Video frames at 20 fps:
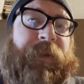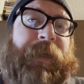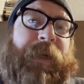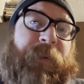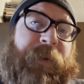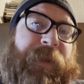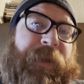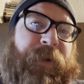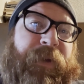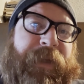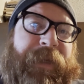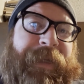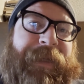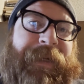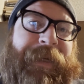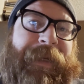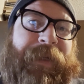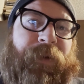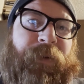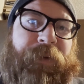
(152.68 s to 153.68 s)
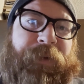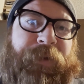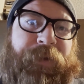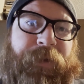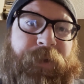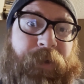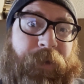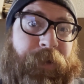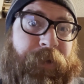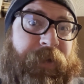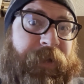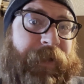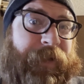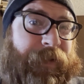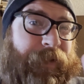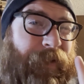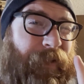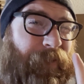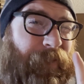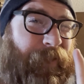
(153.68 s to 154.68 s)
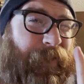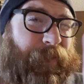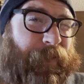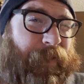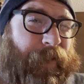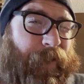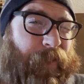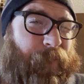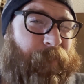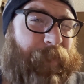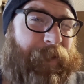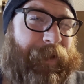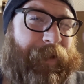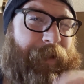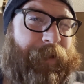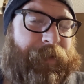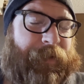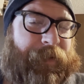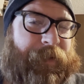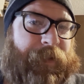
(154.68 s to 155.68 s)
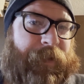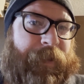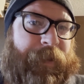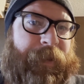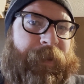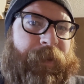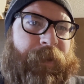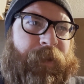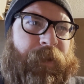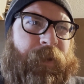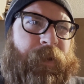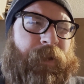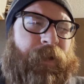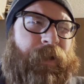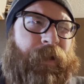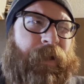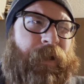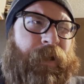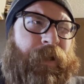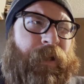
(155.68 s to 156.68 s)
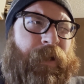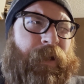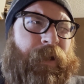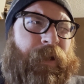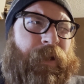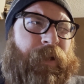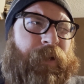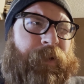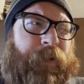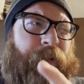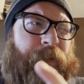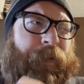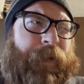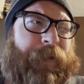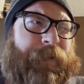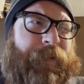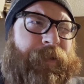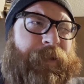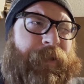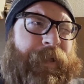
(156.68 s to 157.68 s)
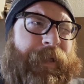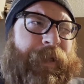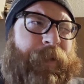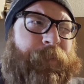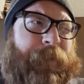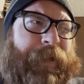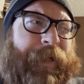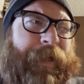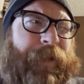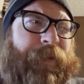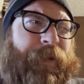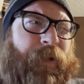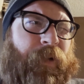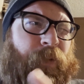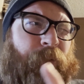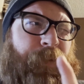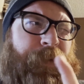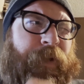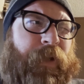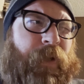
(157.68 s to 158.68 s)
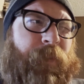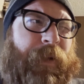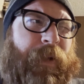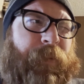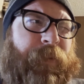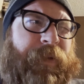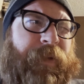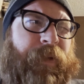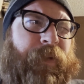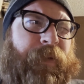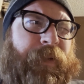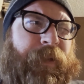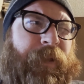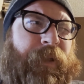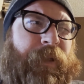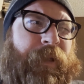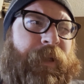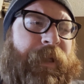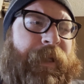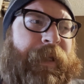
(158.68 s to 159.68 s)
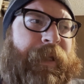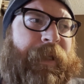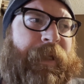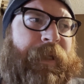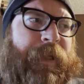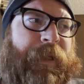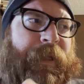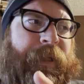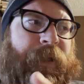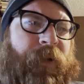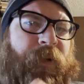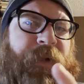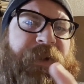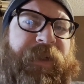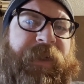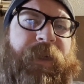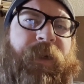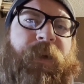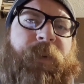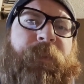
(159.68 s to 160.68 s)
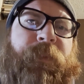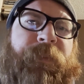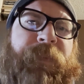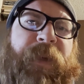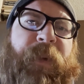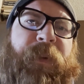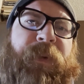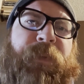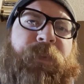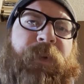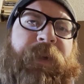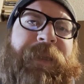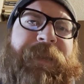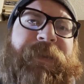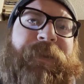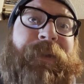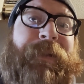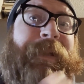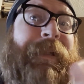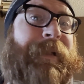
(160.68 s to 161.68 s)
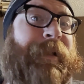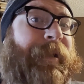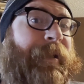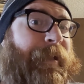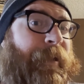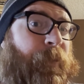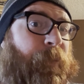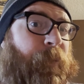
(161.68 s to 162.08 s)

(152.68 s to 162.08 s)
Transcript: that way you can get a handle on your car, just so you know, because in 2009 when I had that old Cube, I was using an NRG hub that was for an S13, and it